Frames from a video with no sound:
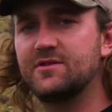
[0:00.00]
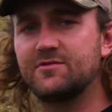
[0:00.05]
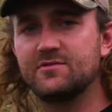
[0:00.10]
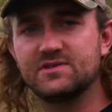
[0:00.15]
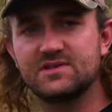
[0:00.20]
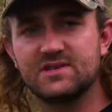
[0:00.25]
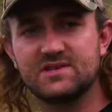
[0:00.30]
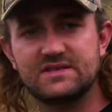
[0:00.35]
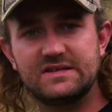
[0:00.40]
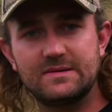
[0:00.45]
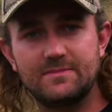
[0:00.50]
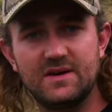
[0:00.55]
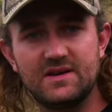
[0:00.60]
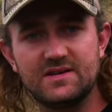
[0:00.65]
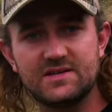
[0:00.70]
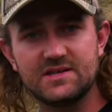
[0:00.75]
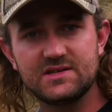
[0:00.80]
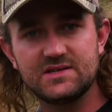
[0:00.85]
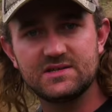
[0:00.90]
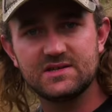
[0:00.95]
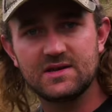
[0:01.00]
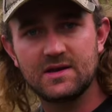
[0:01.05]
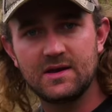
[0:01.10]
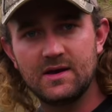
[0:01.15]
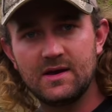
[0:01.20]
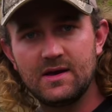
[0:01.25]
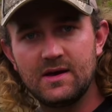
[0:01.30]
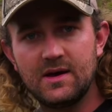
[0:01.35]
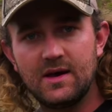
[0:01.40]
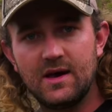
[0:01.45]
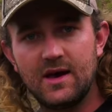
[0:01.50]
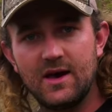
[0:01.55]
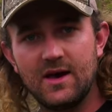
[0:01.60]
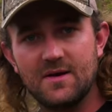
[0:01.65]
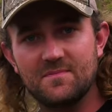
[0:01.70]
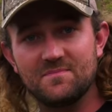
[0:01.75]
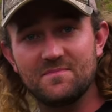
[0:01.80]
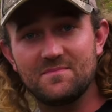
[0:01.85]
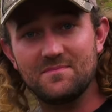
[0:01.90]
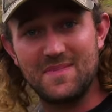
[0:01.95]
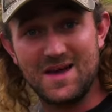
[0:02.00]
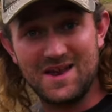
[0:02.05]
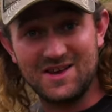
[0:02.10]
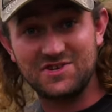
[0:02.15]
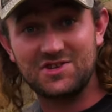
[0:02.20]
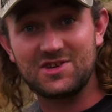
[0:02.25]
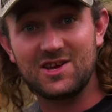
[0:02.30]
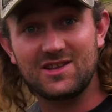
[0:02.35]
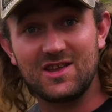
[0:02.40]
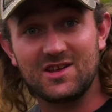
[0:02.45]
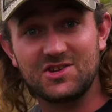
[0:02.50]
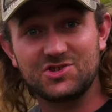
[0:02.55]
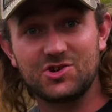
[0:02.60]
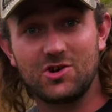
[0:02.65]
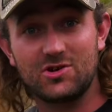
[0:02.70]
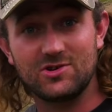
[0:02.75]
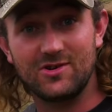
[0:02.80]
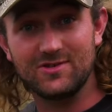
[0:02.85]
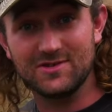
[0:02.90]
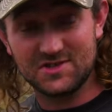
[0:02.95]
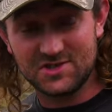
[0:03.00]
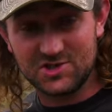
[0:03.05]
160 meters. Um, managed to get that shot on the